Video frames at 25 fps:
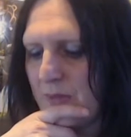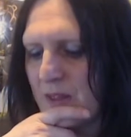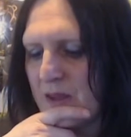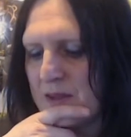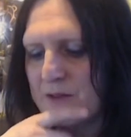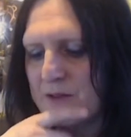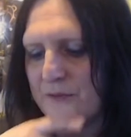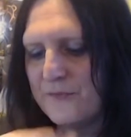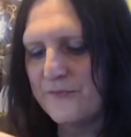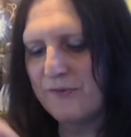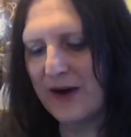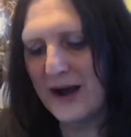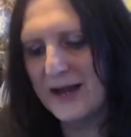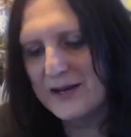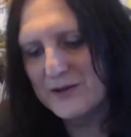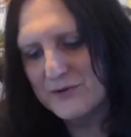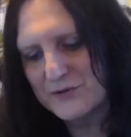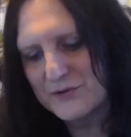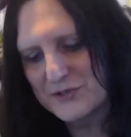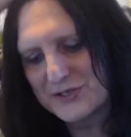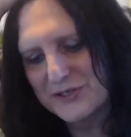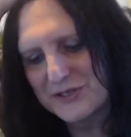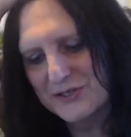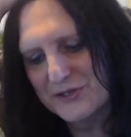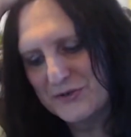The final
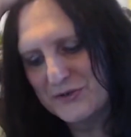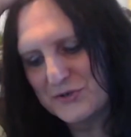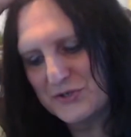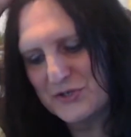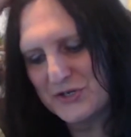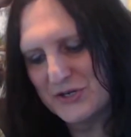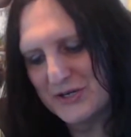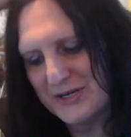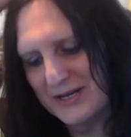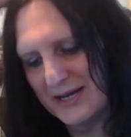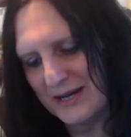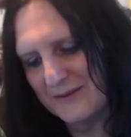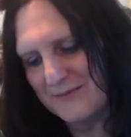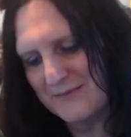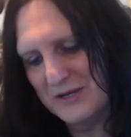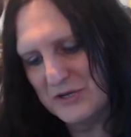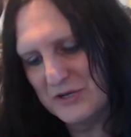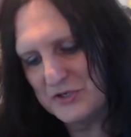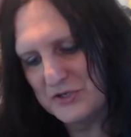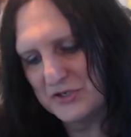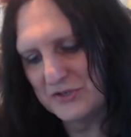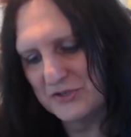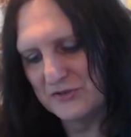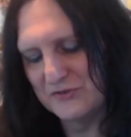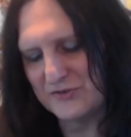solution, I
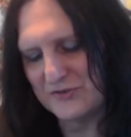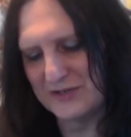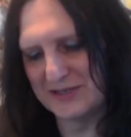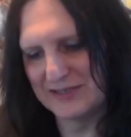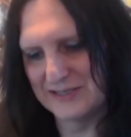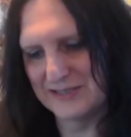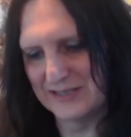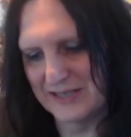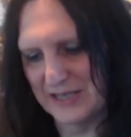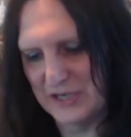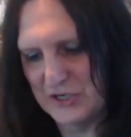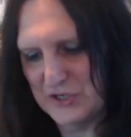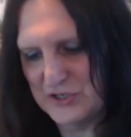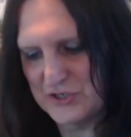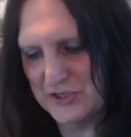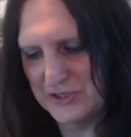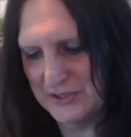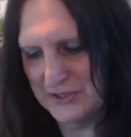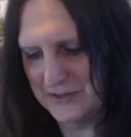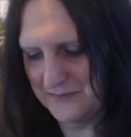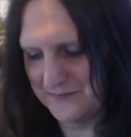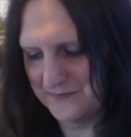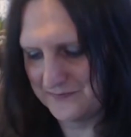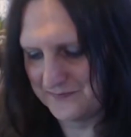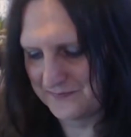mentioned
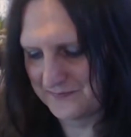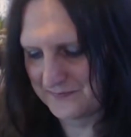translation.